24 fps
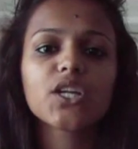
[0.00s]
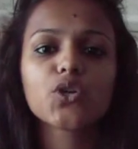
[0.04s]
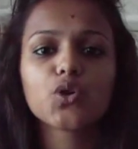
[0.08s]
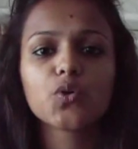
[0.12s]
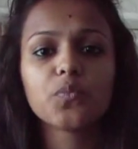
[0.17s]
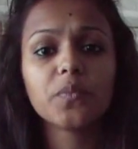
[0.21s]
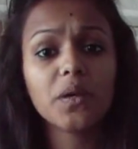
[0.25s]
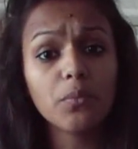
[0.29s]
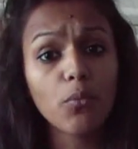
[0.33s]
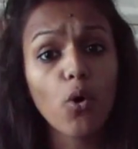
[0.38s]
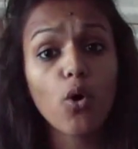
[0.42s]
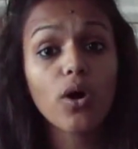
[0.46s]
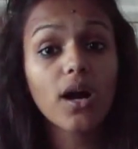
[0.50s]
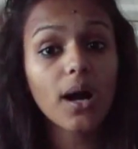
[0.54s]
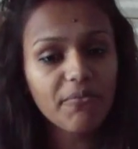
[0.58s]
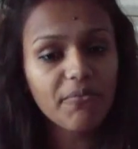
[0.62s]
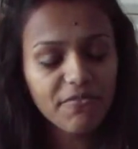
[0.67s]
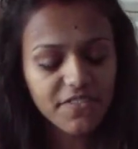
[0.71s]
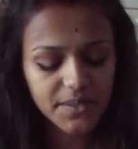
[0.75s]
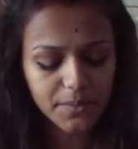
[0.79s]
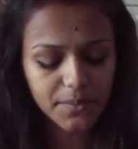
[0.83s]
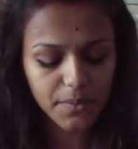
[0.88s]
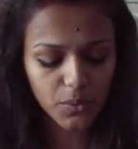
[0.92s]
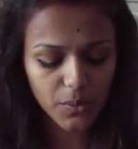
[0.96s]
that you'd be more
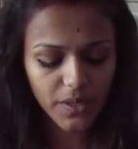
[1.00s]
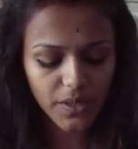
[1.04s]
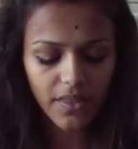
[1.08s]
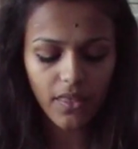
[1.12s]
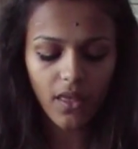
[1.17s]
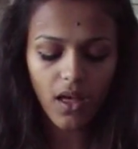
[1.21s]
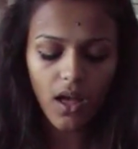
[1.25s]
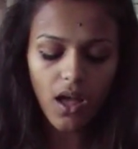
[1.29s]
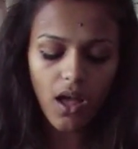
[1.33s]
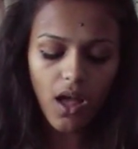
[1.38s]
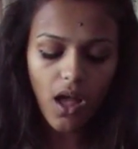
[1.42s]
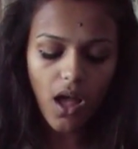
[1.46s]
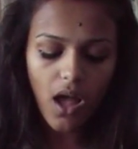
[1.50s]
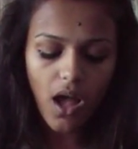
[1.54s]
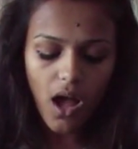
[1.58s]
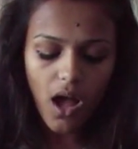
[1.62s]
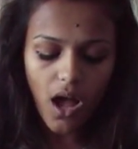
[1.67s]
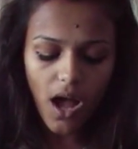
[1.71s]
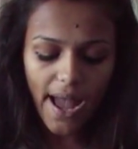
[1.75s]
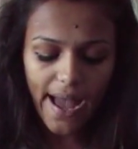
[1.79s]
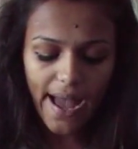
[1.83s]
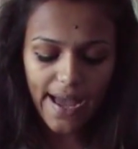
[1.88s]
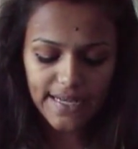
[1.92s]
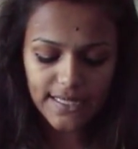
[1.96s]
comfortable with.
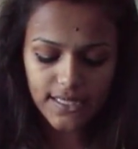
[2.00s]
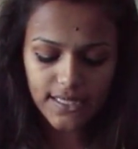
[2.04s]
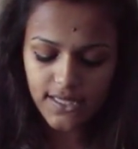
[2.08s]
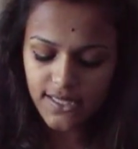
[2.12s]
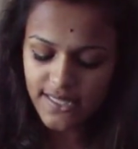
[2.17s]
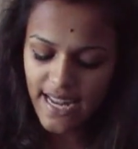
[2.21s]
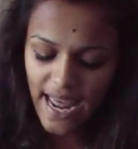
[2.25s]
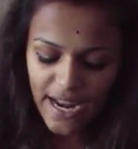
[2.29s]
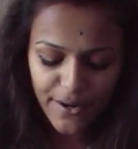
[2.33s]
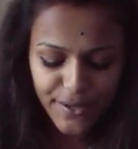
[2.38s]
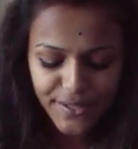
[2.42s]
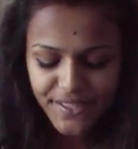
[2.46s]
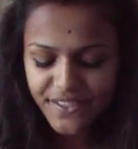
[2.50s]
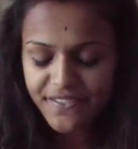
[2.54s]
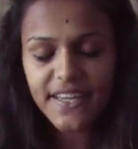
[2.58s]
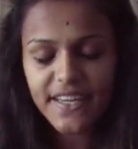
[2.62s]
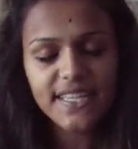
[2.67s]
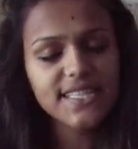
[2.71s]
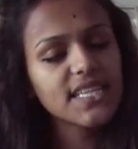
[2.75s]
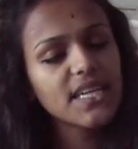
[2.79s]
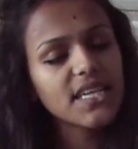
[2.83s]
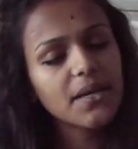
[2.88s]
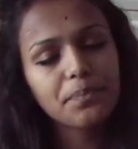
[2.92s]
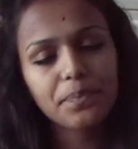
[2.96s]
And narrative
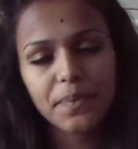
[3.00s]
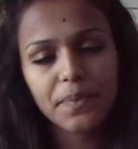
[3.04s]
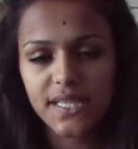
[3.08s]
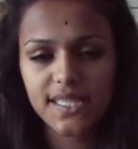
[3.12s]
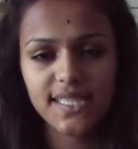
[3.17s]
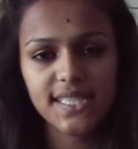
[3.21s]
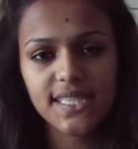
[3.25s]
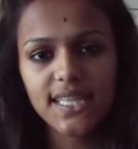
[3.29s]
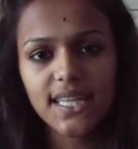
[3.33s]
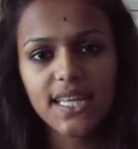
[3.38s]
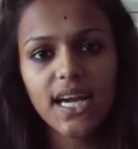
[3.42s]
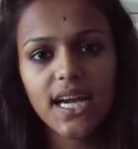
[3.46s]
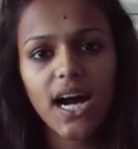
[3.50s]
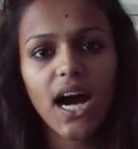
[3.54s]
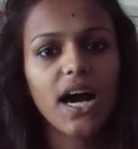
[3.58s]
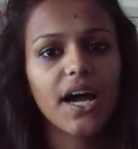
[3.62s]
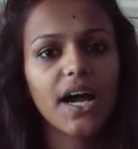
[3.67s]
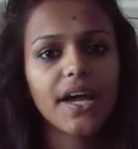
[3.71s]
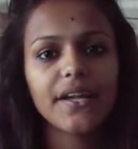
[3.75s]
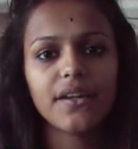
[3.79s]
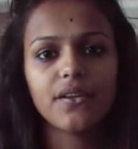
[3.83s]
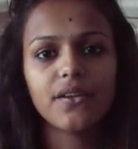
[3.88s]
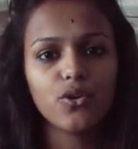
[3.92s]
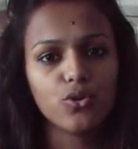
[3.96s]
essay, personally,
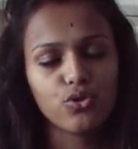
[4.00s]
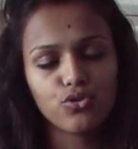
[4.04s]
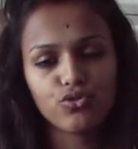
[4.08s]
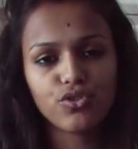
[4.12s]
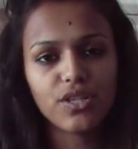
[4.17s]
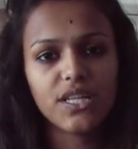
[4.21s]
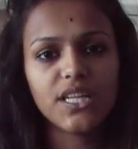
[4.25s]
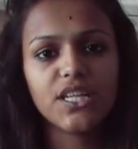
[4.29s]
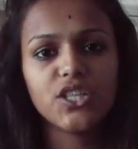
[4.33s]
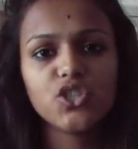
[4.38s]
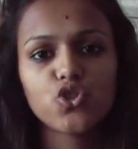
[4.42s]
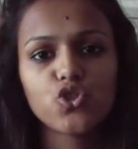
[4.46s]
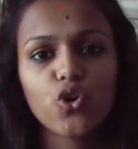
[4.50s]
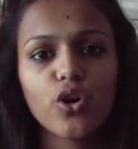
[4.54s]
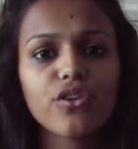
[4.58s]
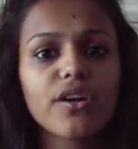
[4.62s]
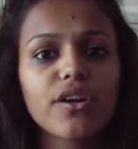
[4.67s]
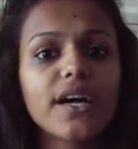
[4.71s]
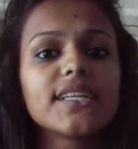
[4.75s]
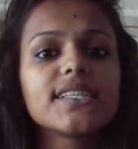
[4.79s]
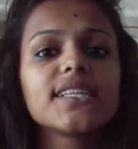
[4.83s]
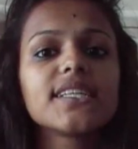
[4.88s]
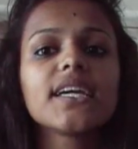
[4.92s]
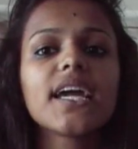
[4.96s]
I don't really enjoy
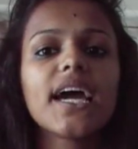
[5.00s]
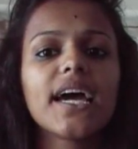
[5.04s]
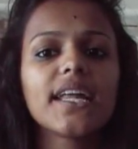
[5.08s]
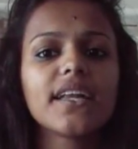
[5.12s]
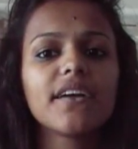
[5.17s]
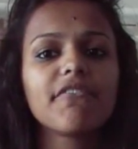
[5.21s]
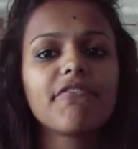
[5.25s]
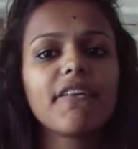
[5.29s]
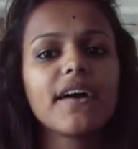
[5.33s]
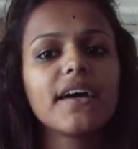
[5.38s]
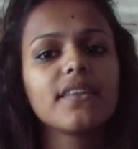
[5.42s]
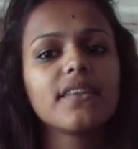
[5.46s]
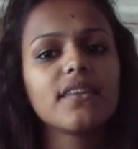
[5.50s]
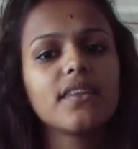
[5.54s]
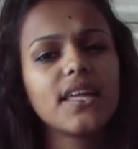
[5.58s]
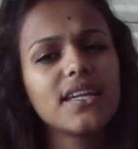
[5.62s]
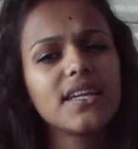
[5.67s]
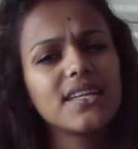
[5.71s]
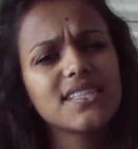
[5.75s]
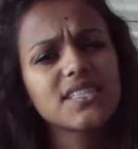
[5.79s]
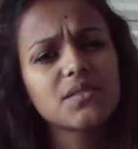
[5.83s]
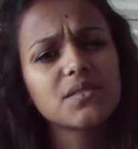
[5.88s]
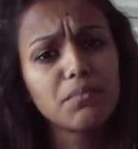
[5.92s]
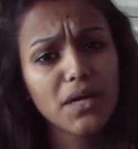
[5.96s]
writing, and I find
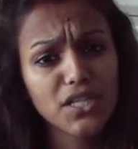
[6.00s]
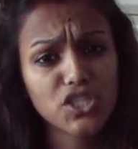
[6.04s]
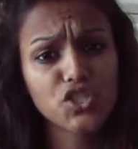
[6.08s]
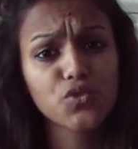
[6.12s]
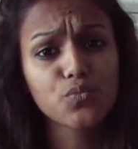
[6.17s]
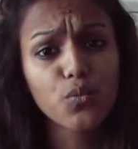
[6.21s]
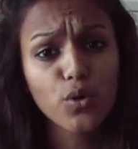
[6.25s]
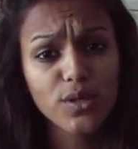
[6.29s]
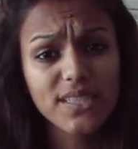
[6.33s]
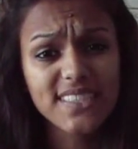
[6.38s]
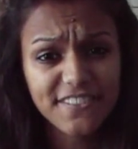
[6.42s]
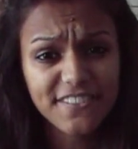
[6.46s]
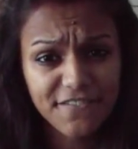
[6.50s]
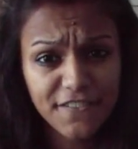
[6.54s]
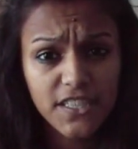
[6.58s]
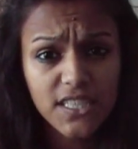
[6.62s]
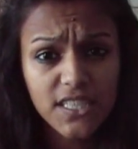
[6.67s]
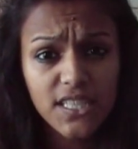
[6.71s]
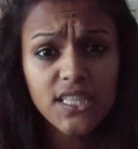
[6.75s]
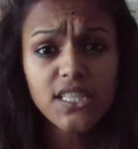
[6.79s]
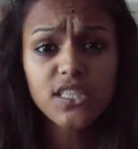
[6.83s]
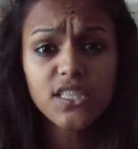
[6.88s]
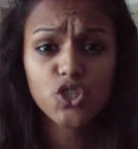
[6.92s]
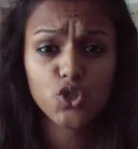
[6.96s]
that it's much more
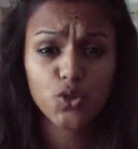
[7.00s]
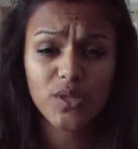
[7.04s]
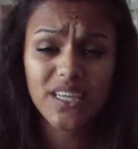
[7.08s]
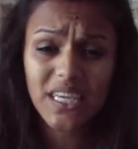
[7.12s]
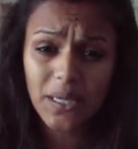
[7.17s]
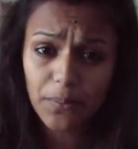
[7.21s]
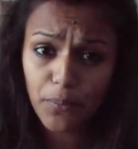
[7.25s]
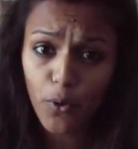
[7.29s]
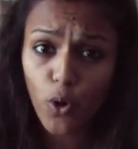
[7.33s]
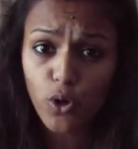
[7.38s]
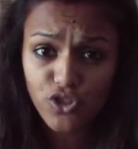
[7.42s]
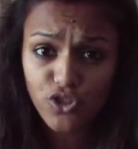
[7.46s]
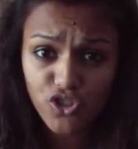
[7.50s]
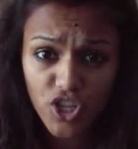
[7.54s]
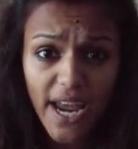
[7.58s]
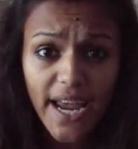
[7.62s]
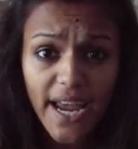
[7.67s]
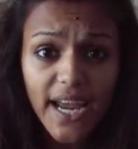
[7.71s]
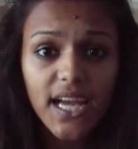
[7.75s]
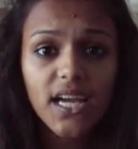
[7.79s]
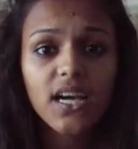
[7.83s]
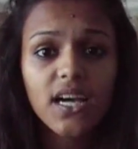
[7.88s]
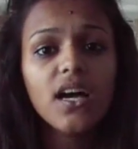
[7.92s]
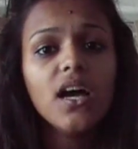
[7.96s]
difficult to keep on
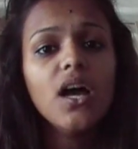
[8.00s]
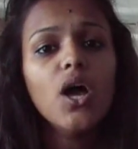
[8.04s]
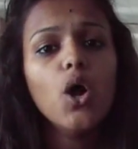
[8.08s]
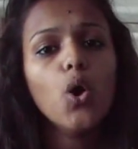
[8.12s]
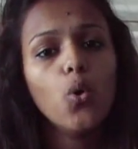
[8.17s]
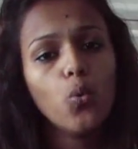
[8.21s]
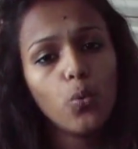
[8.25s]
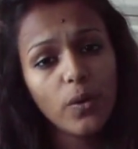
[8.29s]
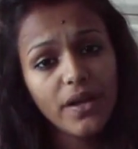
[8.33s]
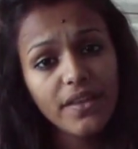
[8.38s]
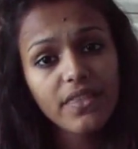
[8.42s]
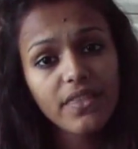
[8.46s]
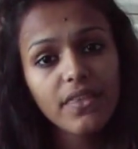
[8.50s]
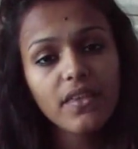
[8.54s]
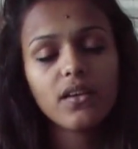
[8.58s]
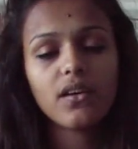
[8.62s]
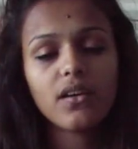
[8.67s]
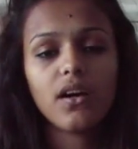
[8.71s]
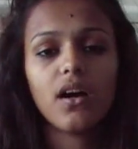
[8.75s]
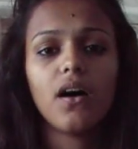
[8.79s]
track with,